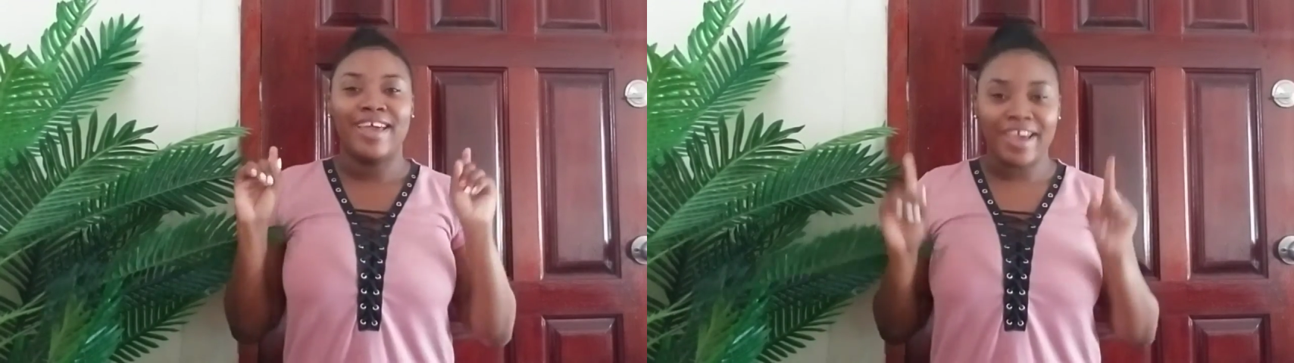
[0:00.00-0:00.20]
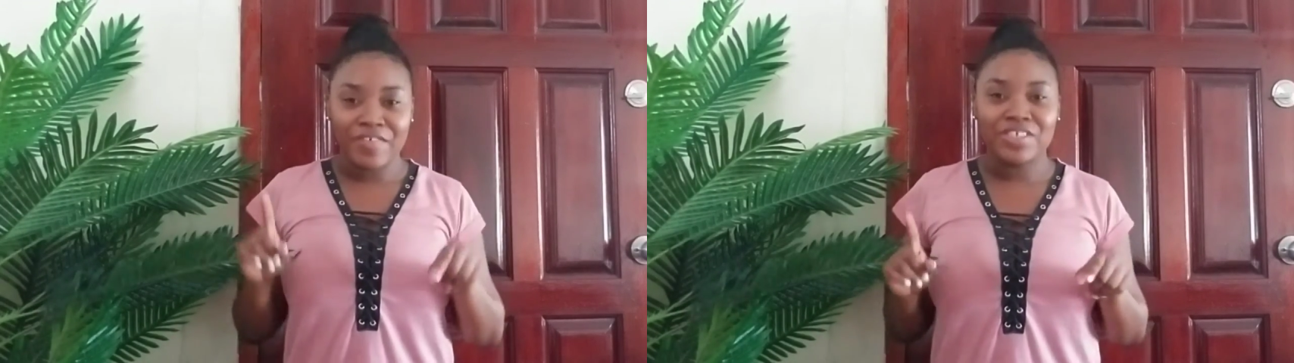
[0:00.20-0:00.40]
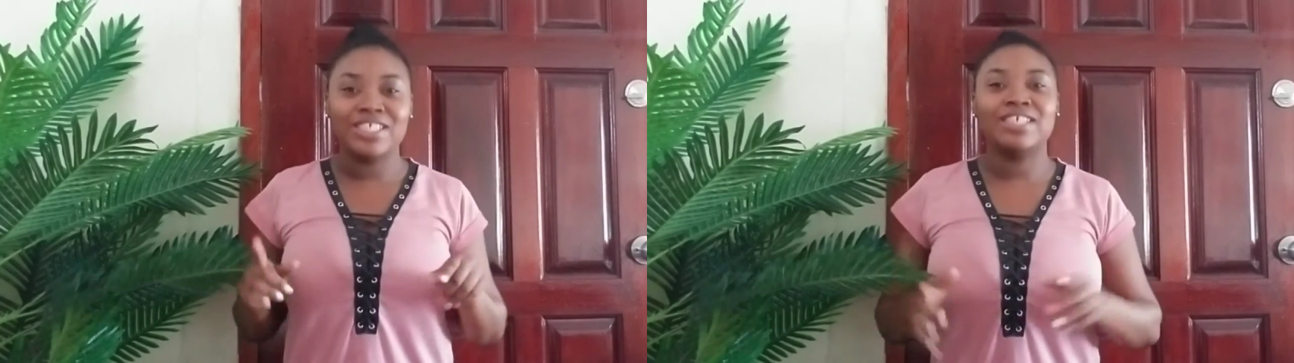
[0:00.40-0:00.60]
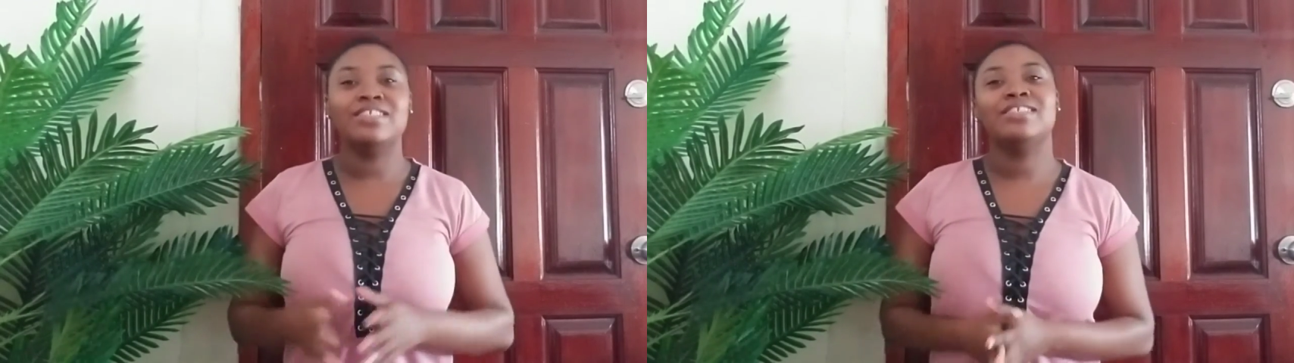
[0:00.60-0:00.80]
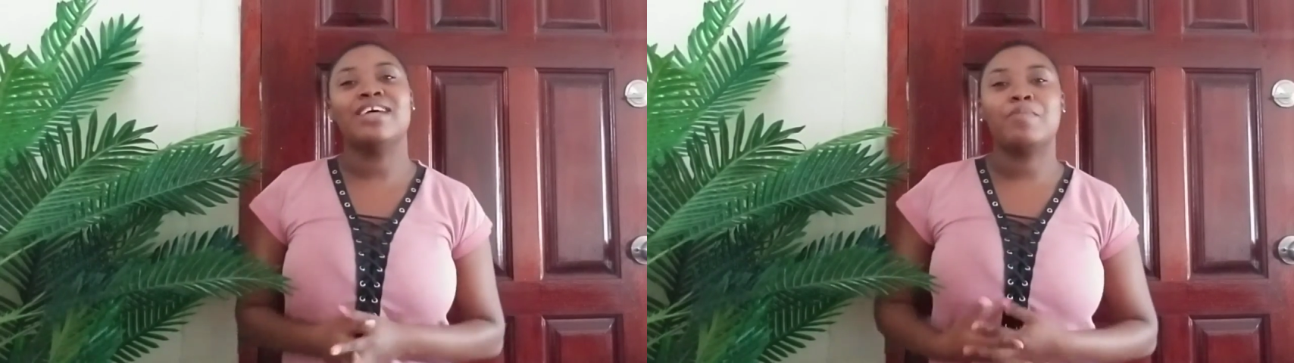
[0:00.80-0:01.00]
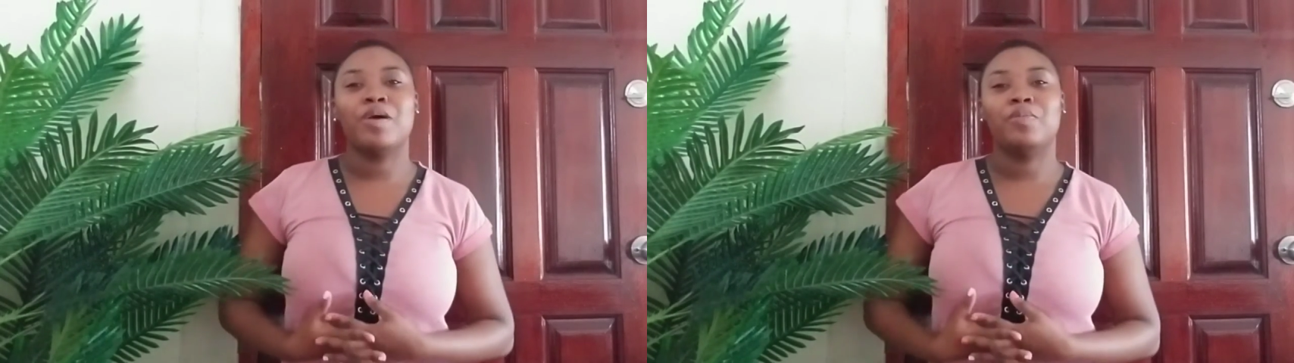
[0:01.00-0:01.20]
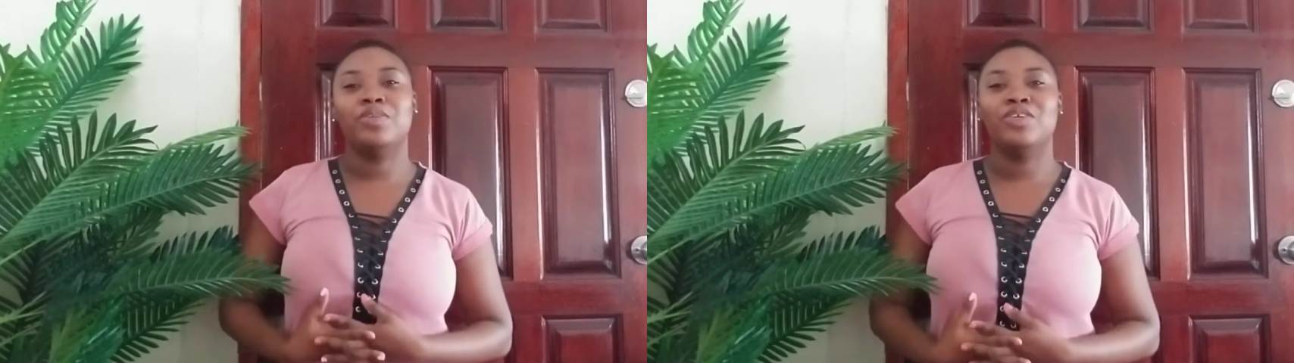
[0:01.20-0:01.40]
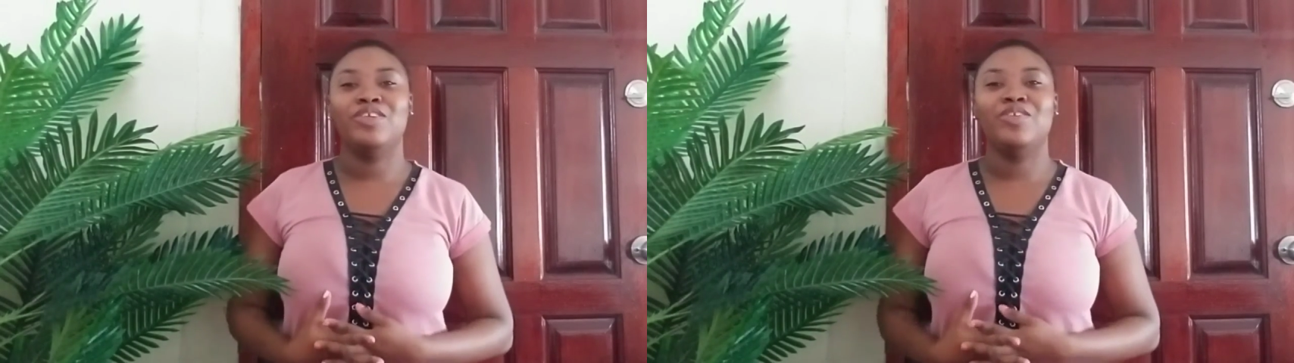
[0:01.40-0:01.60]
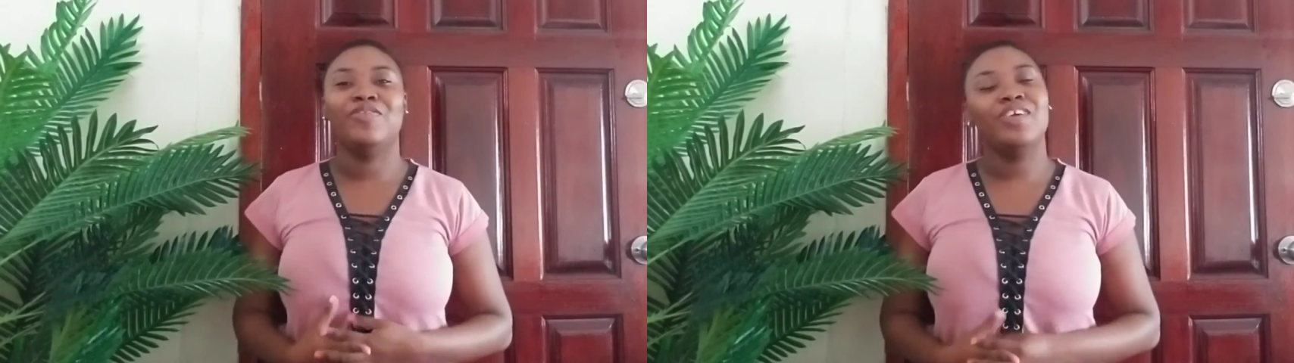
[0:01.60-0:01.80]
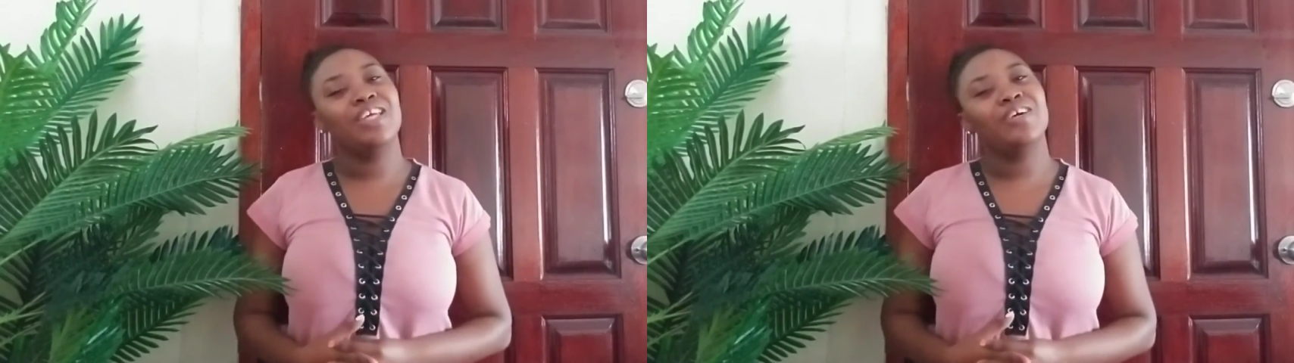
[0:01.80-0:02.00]
every single time I upload a new
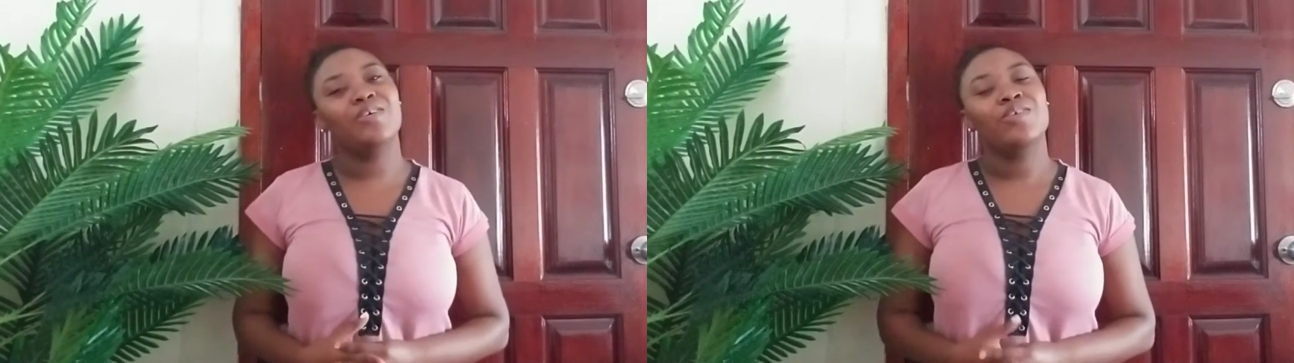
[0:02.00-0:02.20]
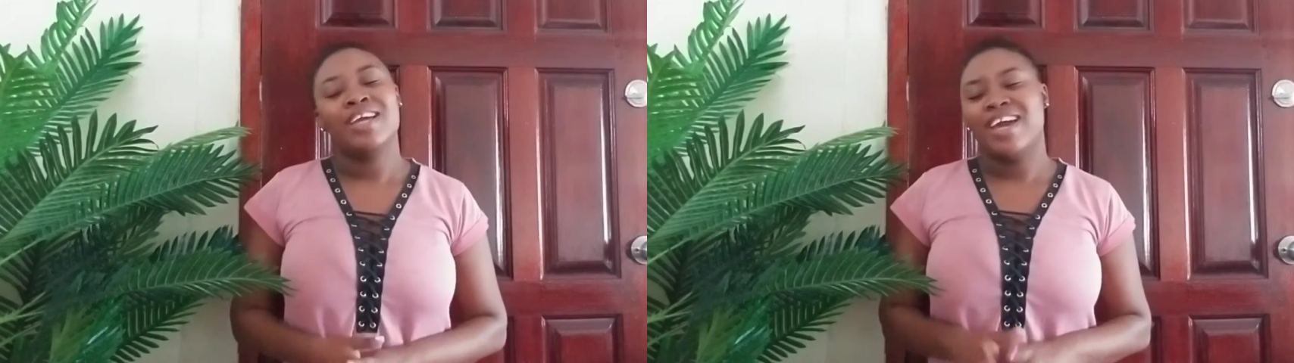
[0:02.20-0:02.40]
video.